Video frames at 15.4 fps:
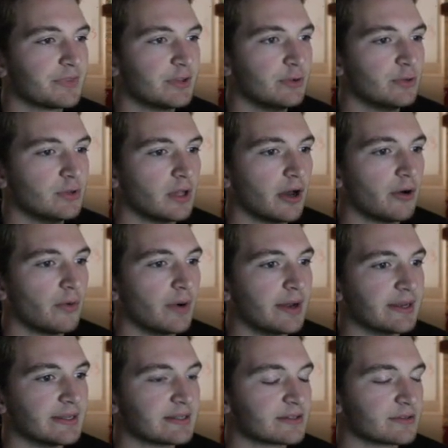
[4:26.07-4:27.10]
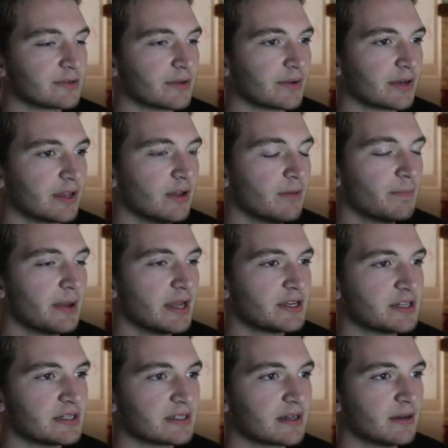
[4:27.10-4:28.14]
Two low ones. Good
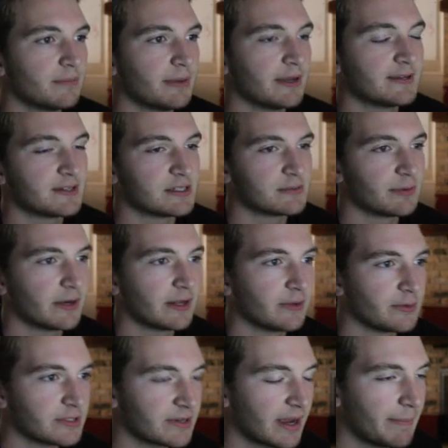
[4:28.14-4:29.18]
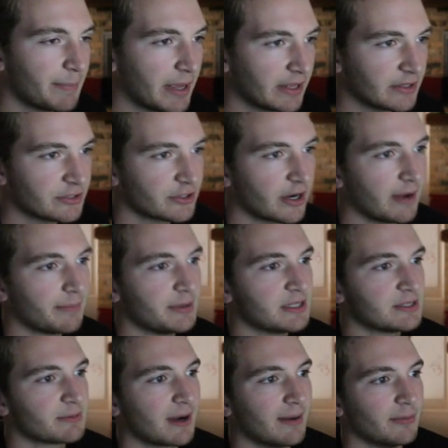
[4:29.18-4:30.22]
pitches. But anyways, we got Bellinger up.
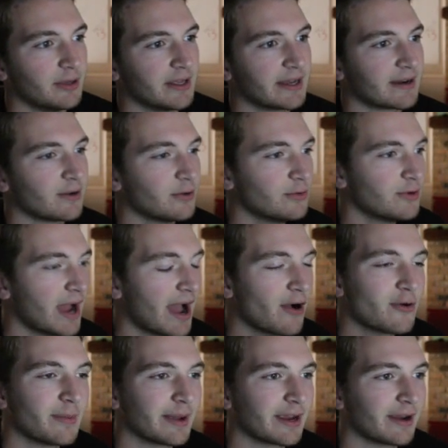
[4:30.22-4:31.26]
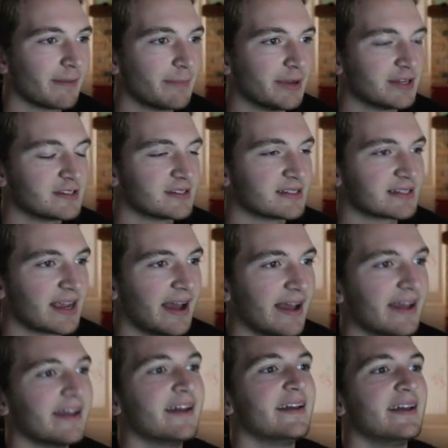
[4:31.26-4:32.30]
He's probably like, how am I going to pitch this
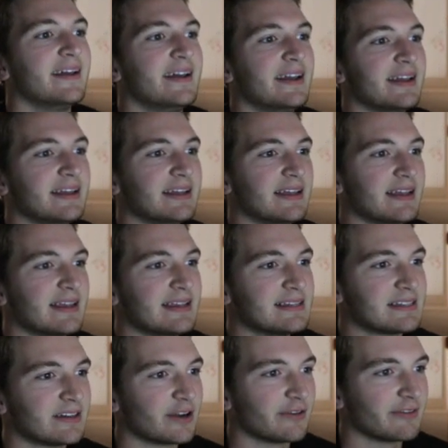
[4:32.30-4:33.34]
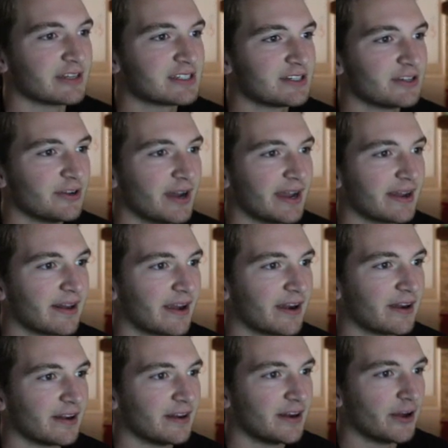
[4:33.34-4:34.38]
guy? He's nervous too. I
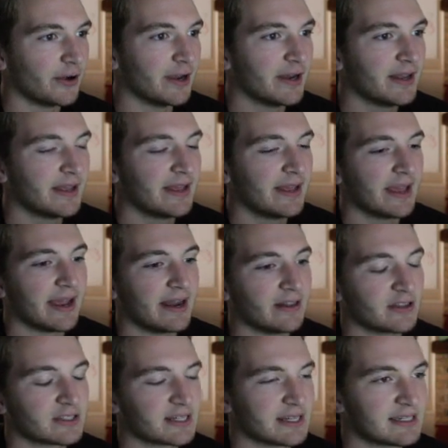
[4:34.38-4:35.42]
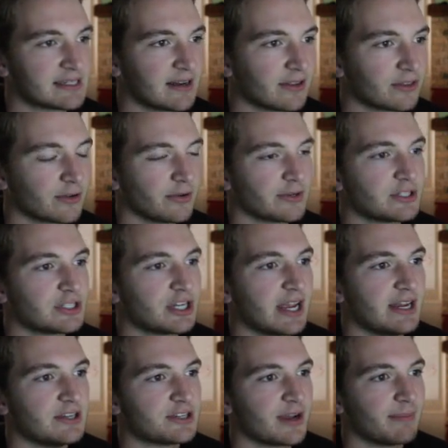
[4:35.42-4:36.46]
already know it. And it looks like he's going to throw a
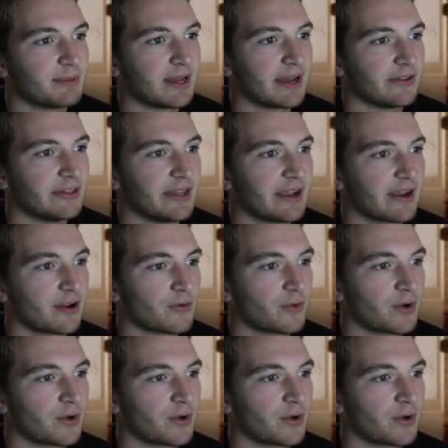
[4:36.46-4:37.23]
changeup down there.